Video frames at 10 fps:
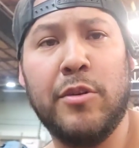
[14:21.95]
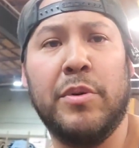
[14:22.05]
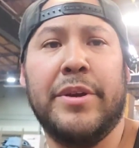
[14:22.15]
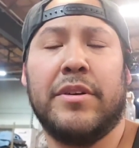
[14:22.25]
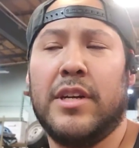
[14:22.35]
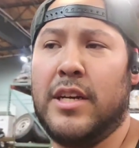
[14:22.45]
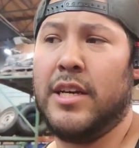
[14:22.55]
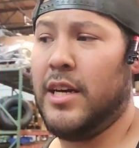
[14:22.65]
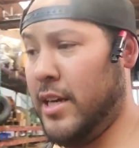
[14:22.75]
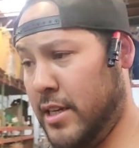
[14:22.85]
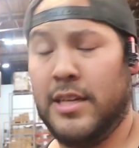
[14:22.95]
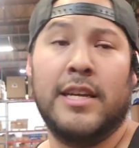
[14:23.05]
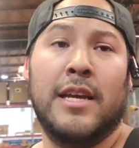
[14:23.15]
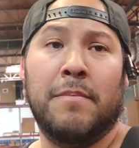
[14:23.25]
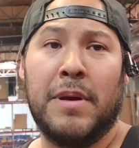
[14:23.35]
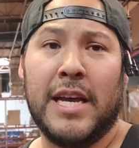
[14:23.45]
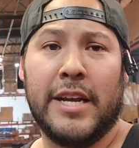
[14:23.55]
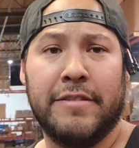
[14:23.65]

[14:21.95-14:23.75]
We are gonna pack